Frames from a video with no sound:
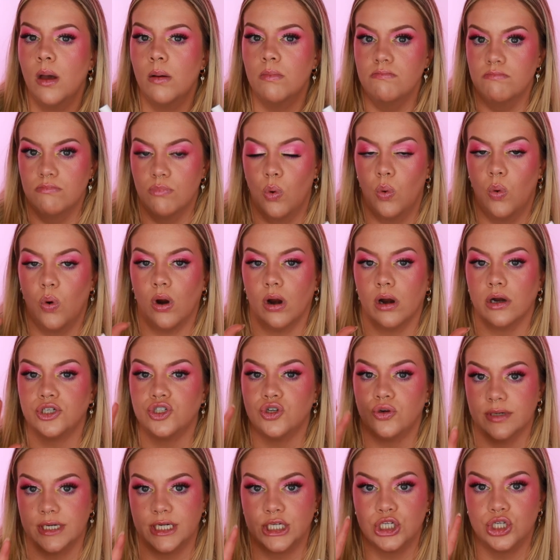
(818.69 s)
more
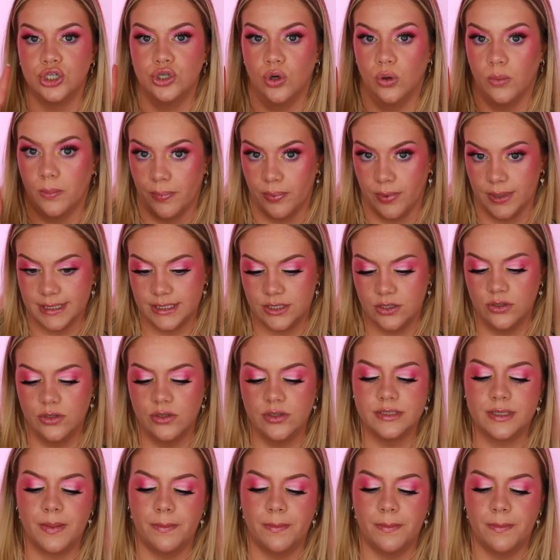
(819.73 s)
traditional bristles,